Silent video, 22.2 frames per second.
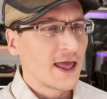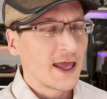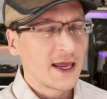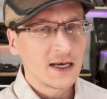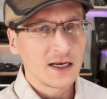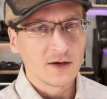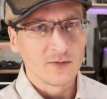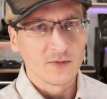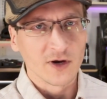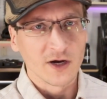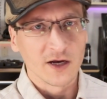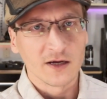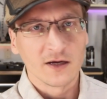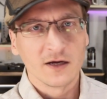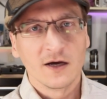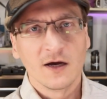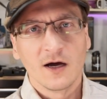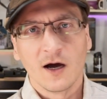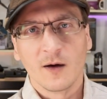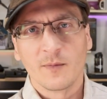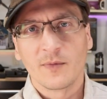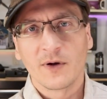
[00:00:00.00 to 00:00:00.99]
Anyway,
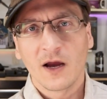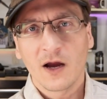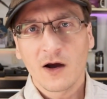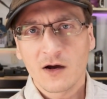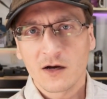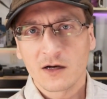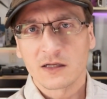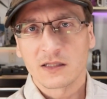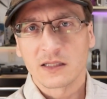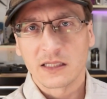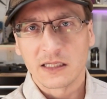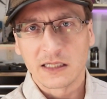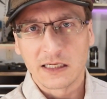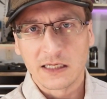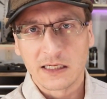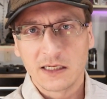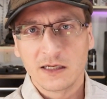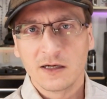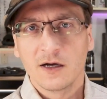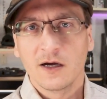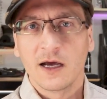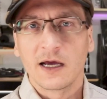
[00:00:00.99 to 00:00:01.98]

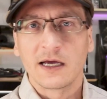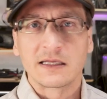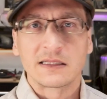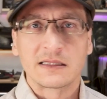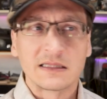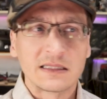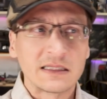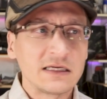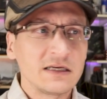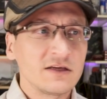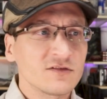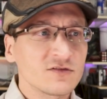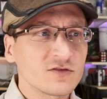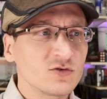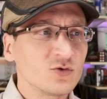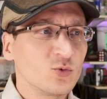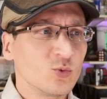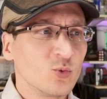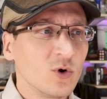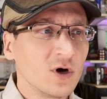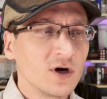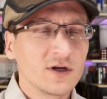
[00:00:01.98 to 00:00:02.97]
apparently, at least
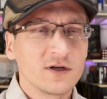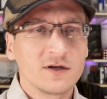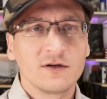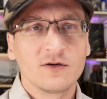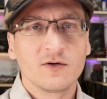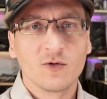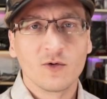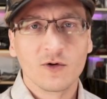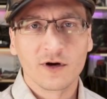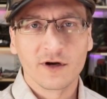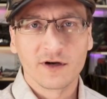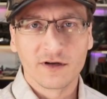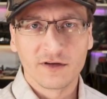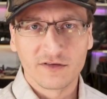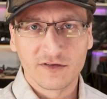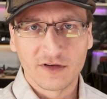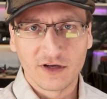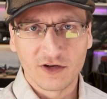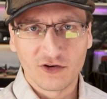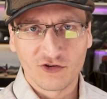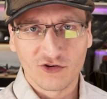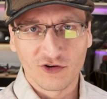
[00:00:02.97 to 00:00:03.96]
one
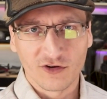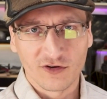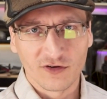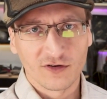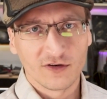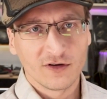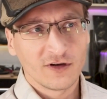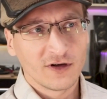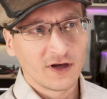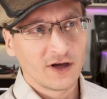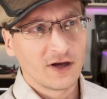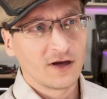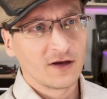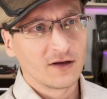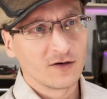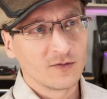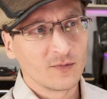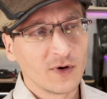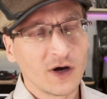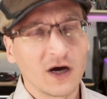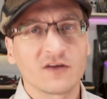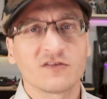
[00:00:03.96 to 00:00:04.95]
organization,
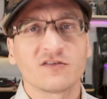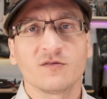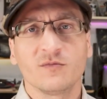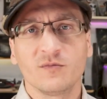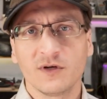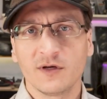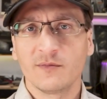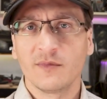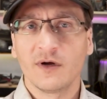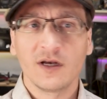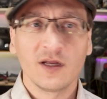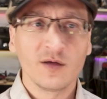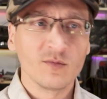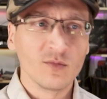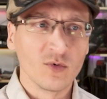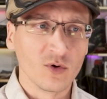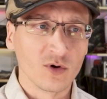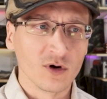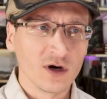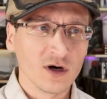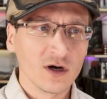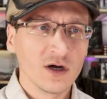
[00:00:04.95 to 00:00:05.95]
and possibly many
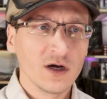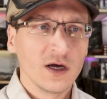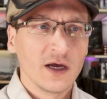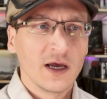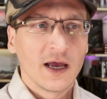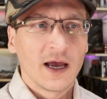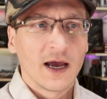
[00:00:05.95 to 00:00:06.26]
more,